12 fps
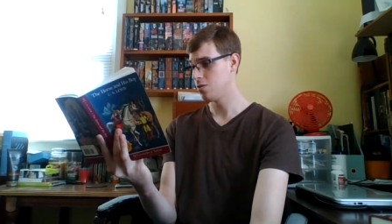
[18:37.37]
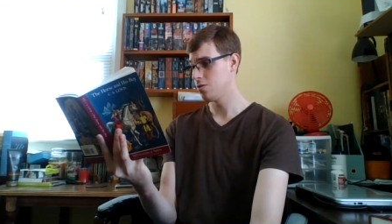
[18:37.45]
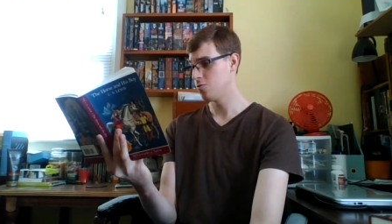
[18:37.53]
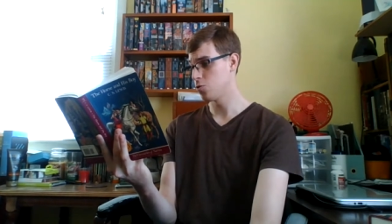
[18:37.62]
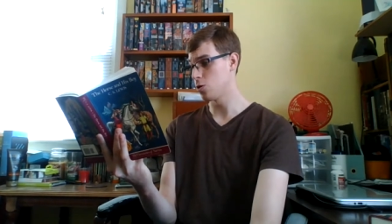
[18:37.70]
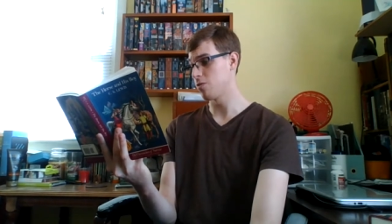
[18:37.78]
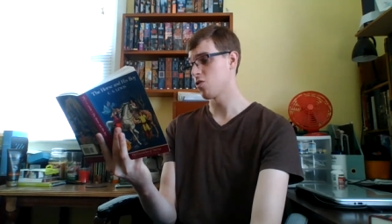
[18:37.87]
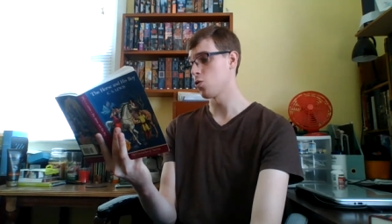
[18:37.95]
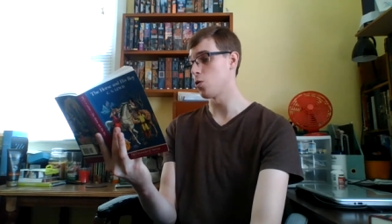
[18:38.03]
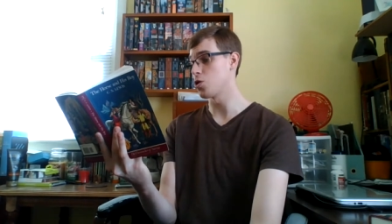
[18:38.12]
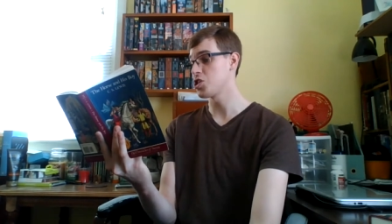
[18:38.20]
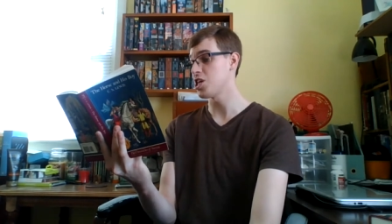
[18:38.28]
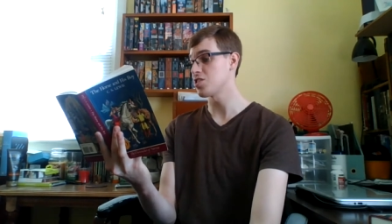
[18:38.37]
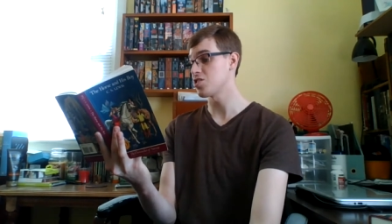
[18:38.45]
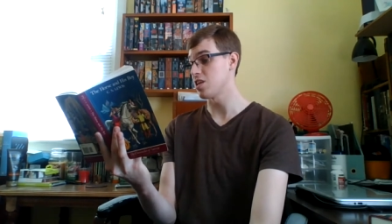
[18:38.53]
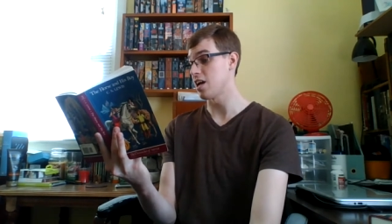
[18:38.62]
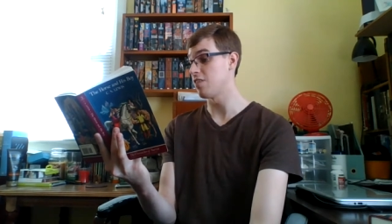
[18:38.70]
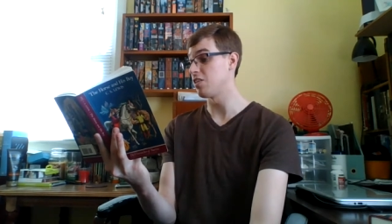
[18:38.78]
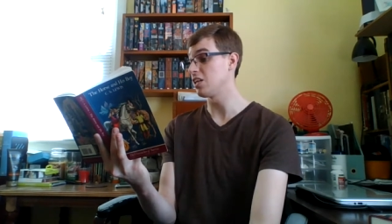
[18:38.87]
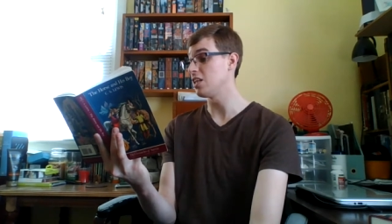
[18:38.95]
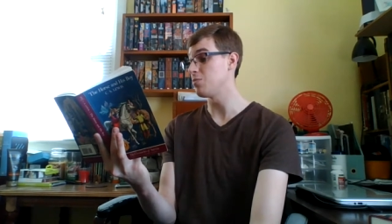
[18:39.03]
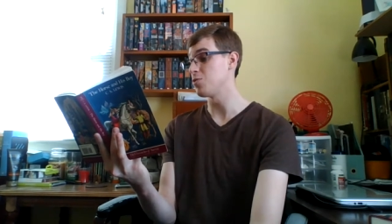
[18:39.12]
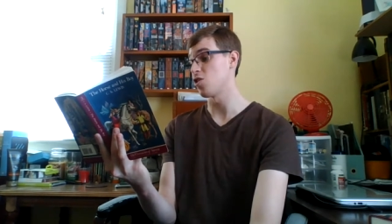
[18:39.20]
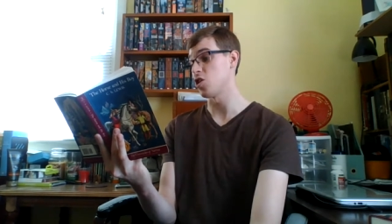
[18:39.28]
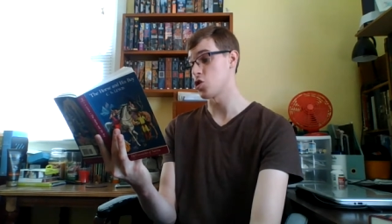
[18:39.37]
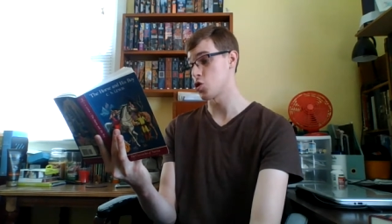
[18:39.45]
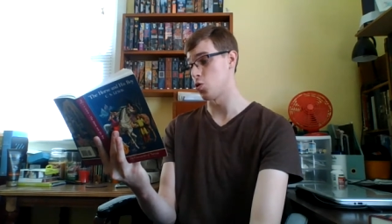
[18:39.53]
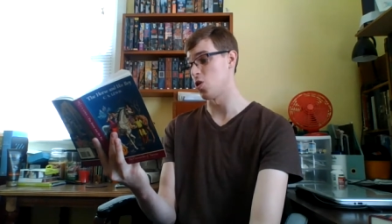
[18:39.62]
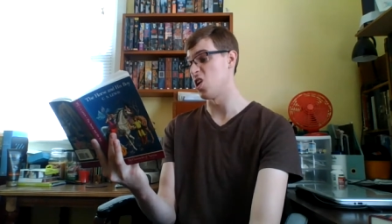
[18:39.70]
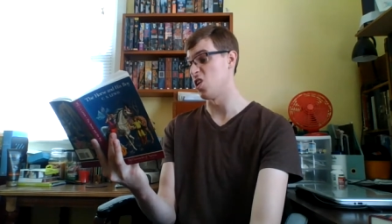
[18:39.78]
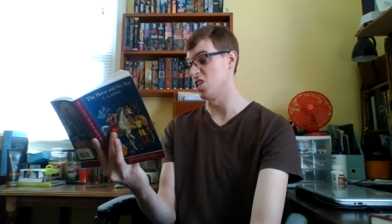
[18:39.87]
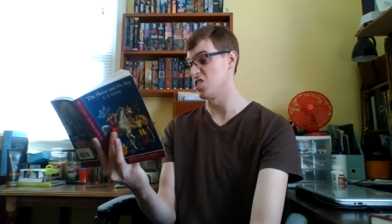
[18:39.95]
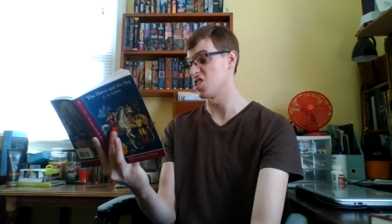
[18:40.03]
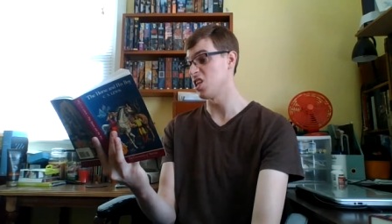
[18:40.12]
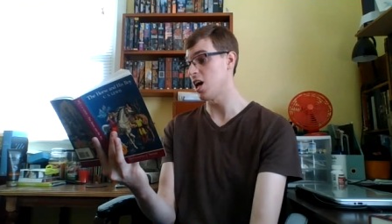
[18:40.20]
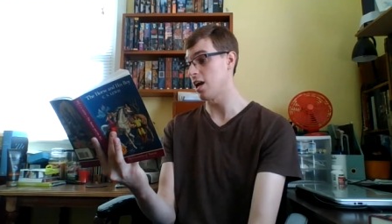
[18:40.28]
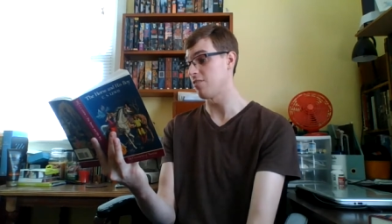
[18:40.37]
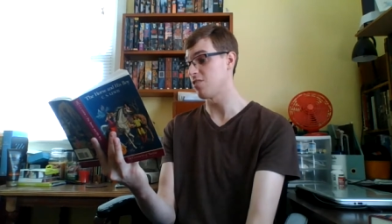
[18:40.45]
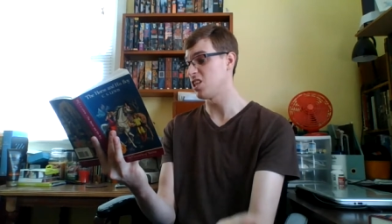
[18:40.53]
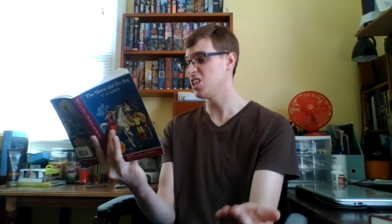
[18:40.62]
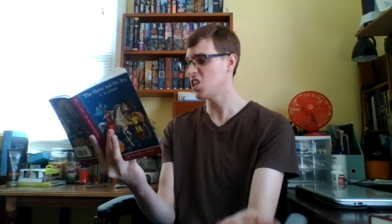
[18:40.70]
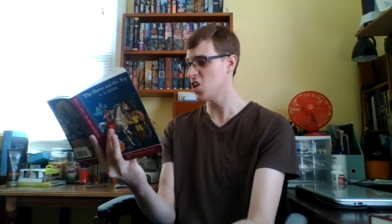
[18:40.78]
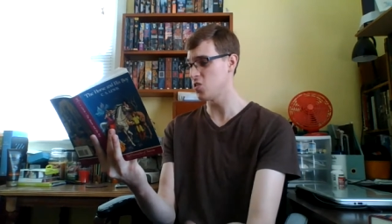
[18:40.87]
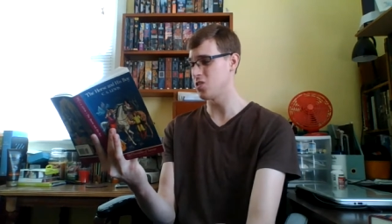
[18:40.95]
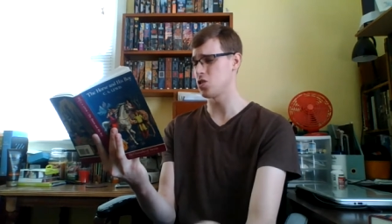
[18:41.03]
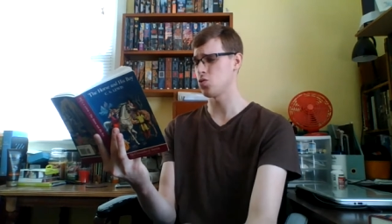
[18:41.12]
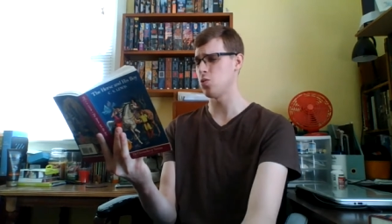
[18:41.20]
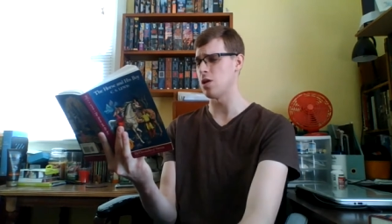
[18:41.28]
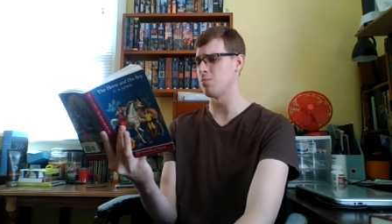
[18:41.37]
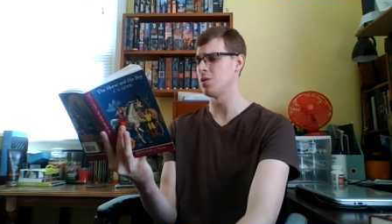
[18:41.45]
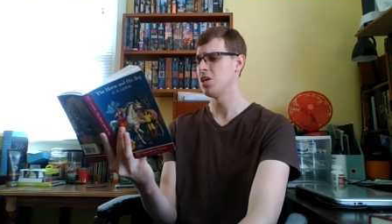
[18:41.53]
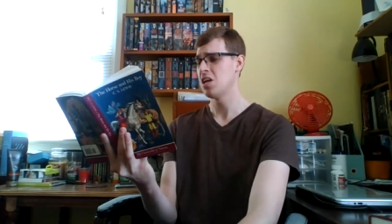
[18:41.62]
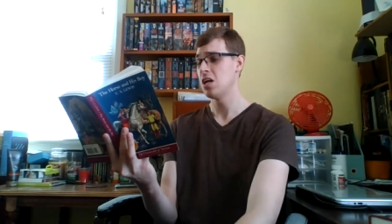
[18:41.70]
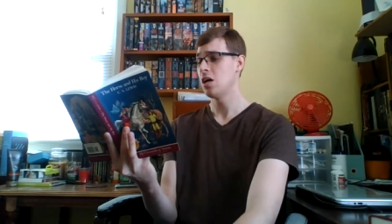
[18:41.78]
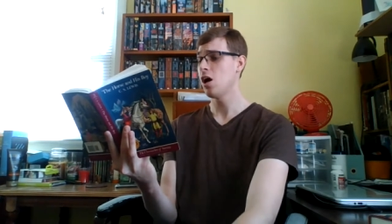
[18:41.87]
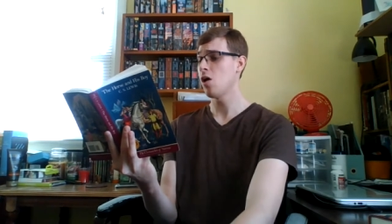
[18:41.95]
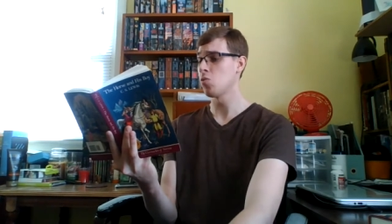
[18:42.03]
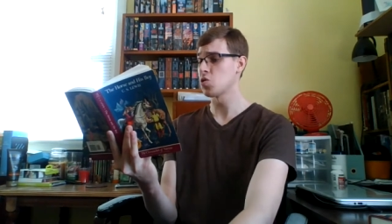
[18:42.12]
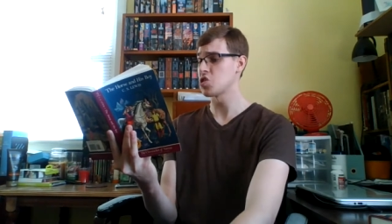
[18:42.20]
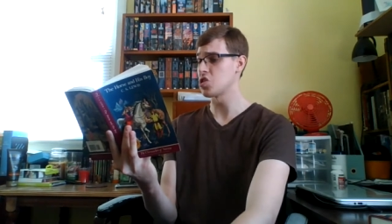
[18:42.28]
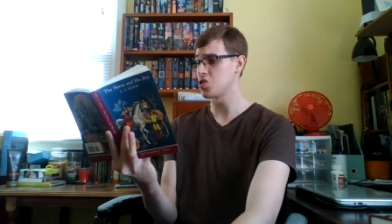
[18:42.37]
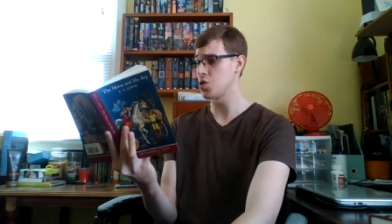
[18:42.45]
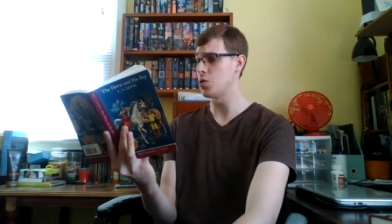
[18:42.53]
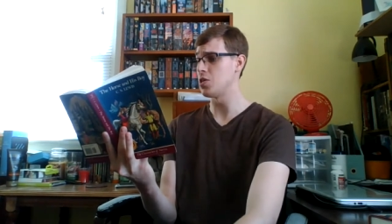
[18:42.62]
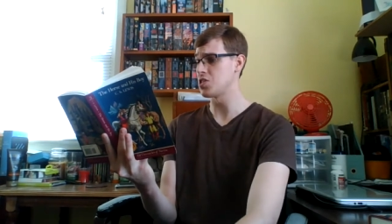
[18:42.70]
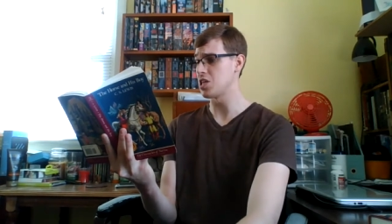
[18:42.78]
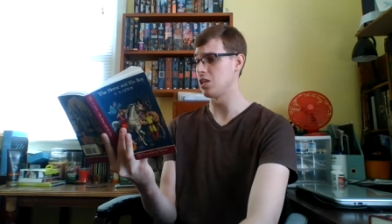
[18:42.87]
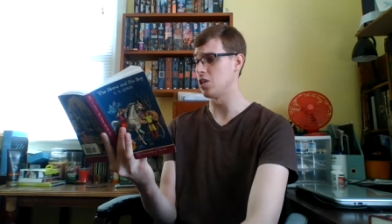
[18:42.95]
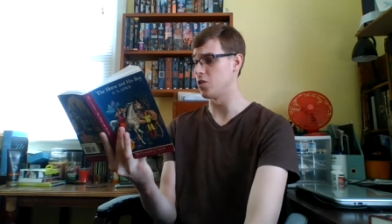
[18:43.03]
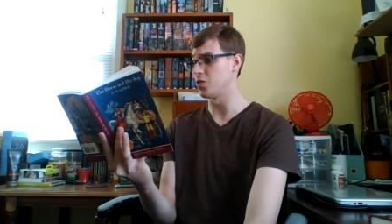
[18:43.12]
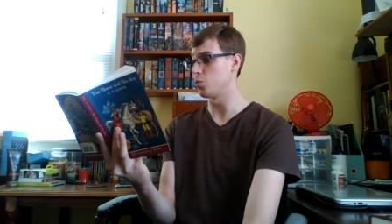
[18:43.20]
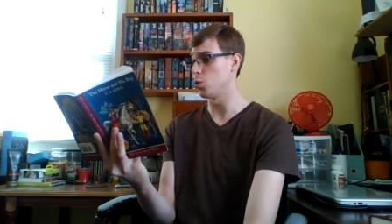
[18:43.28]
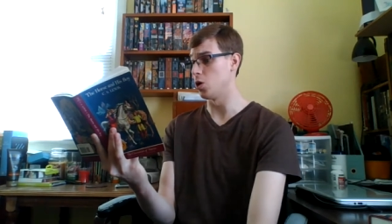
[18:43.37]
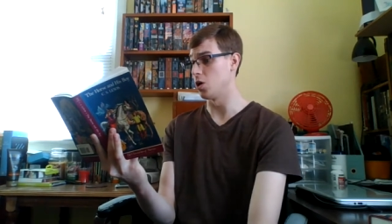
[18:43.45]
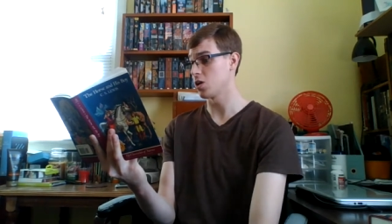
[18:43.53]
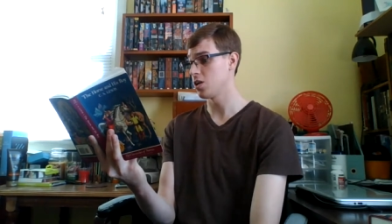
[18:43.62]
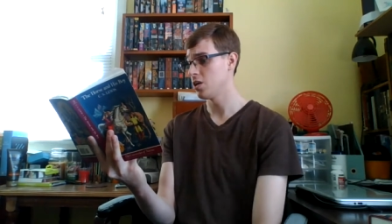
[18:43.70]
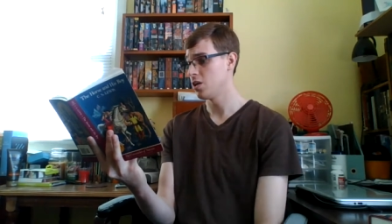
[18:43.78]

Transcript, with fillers: For of course Shasta, having lived on the shore all his life, had learned to swim almost as soon as he learned to walk.